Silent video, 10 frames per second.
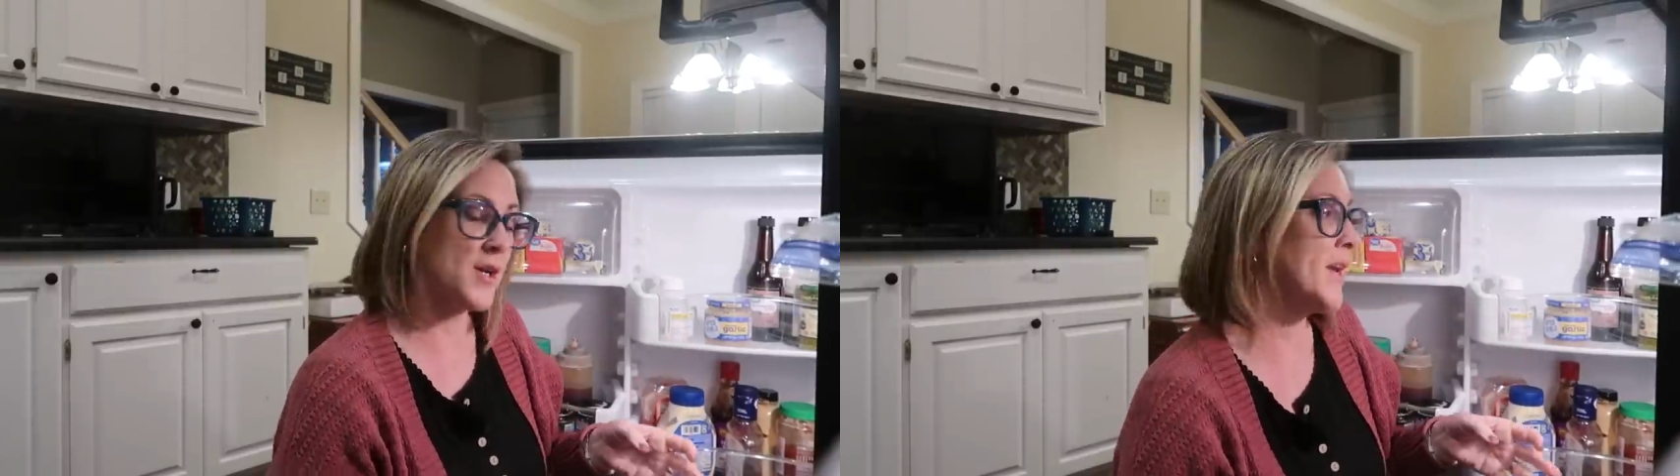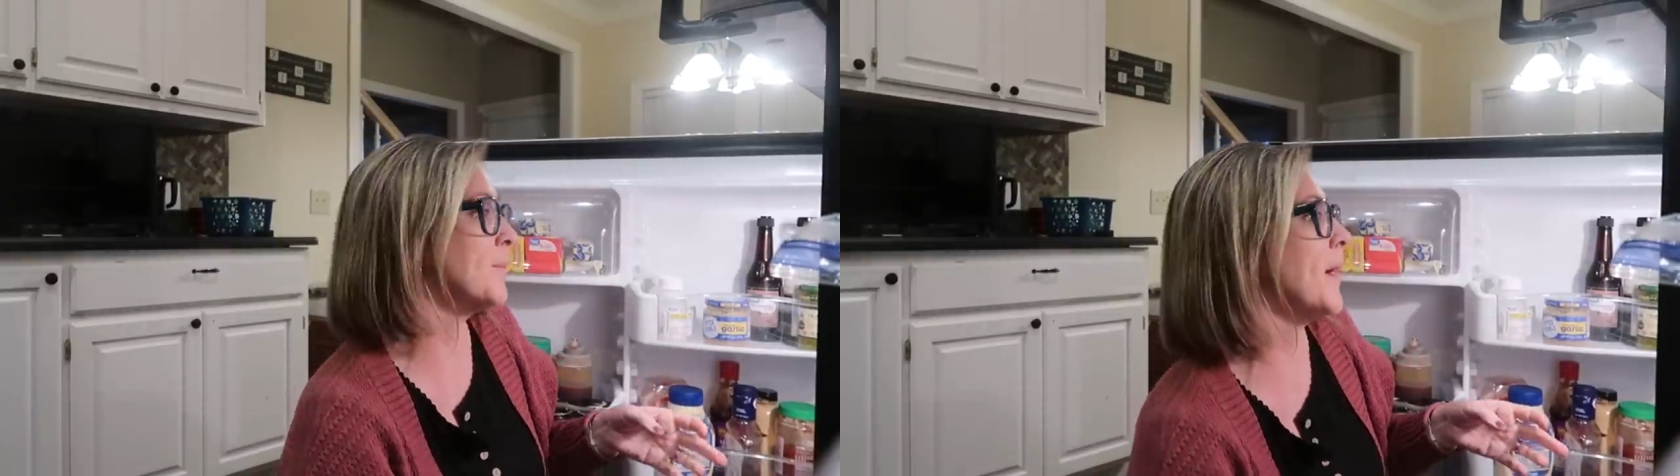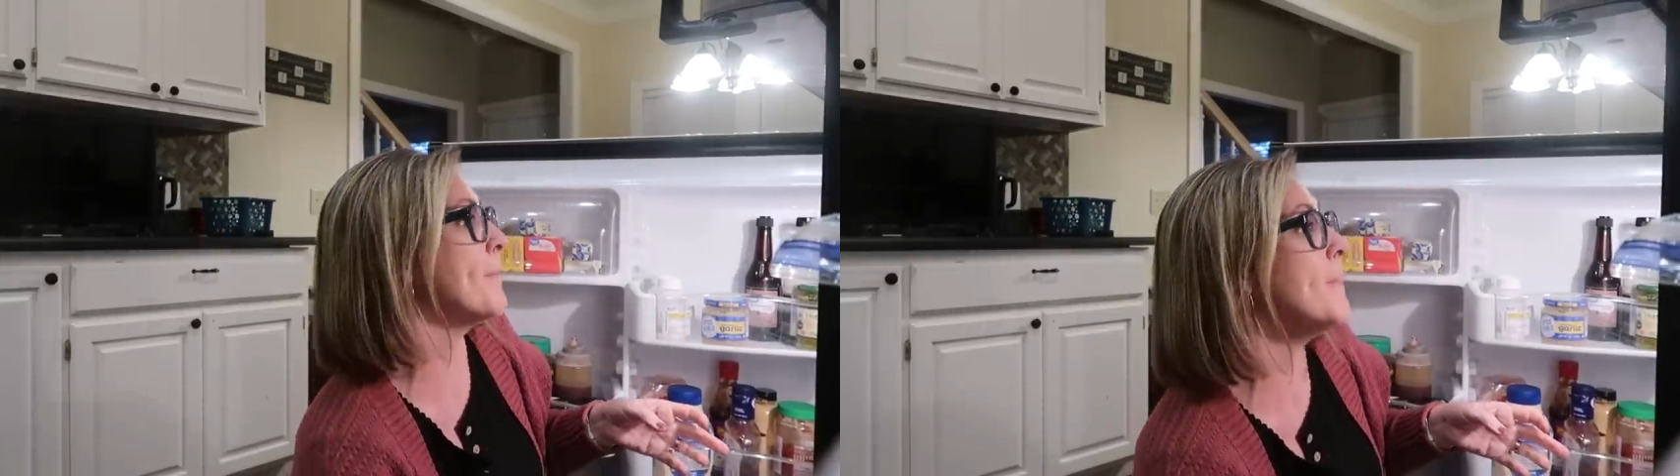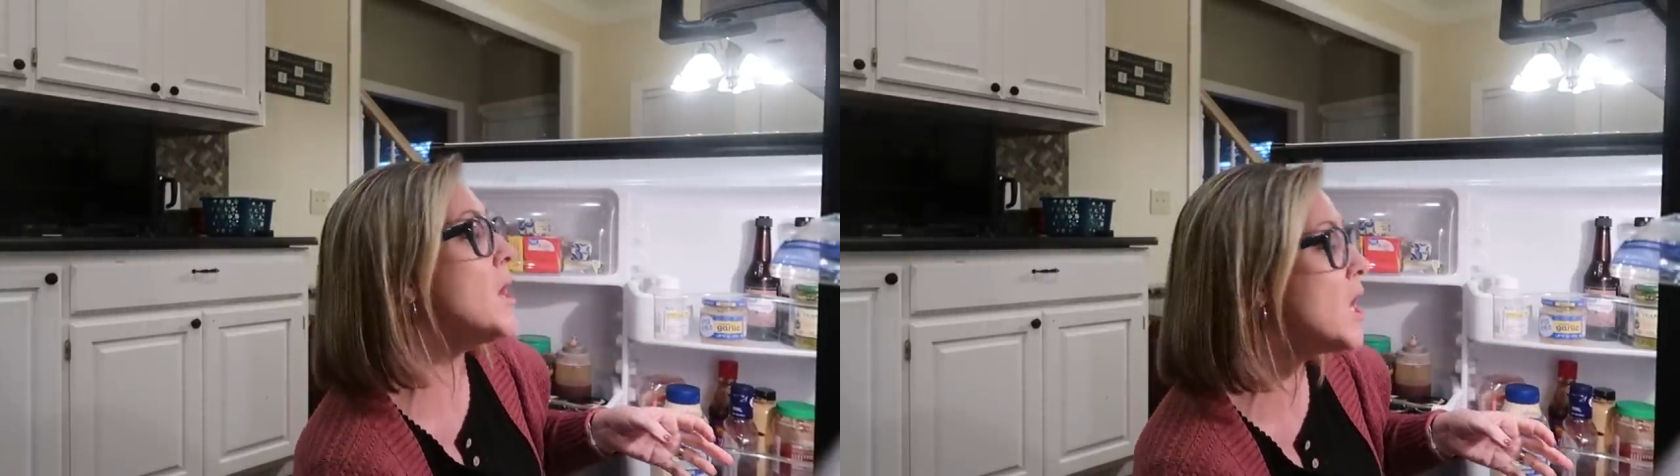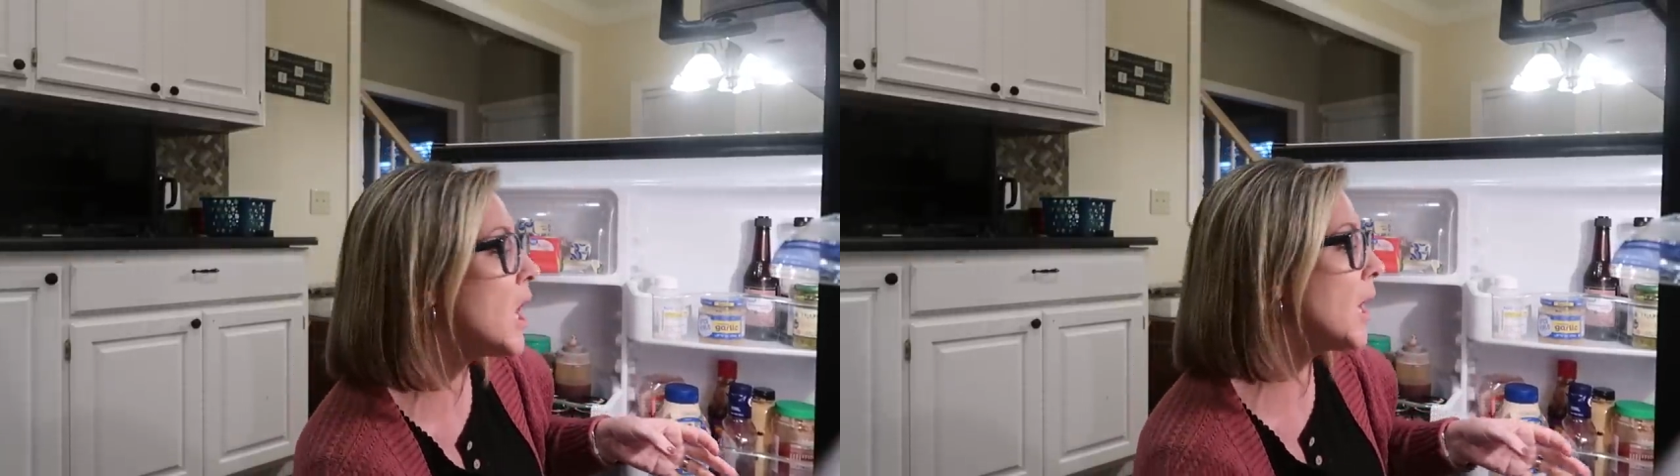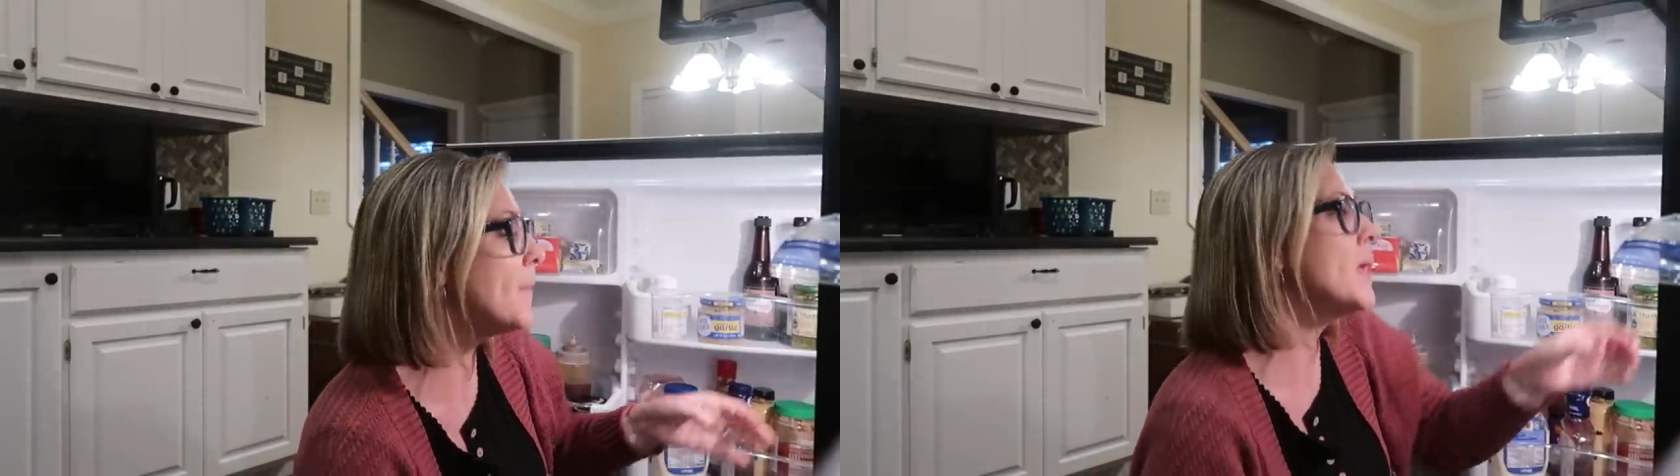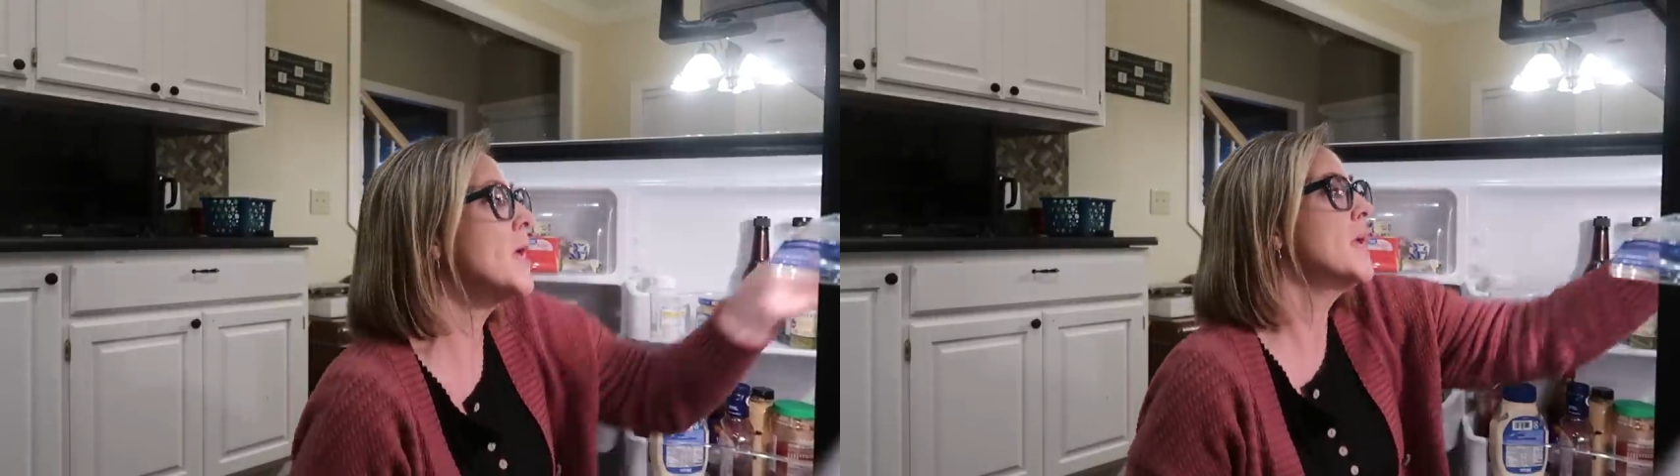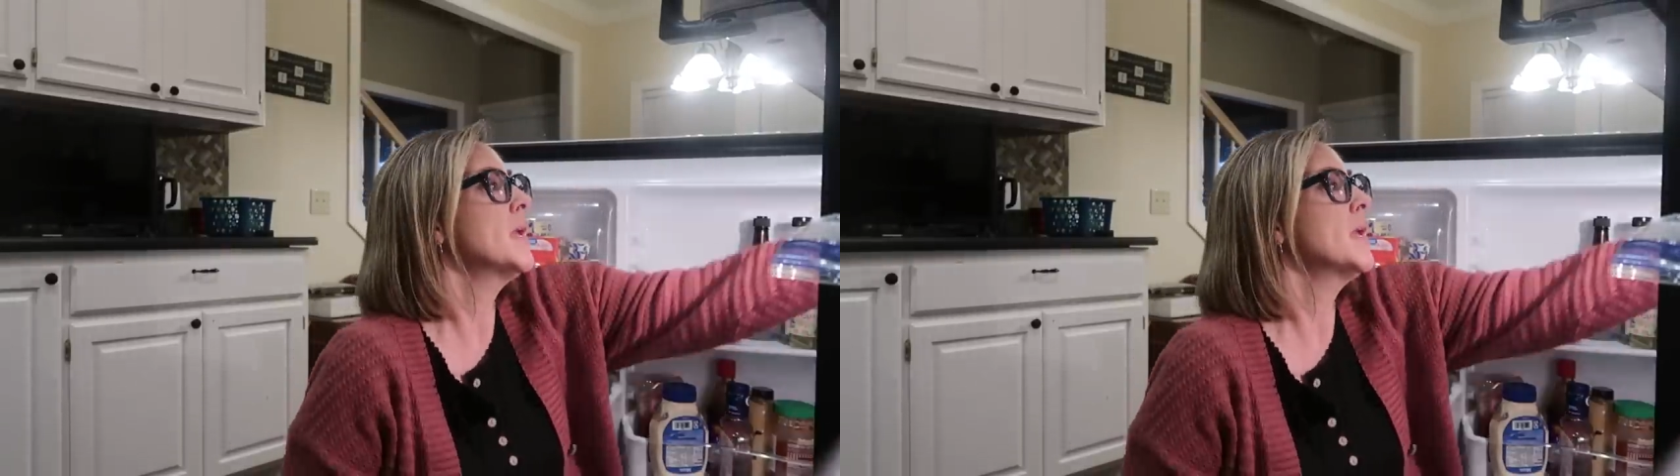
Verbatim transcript: and my mom.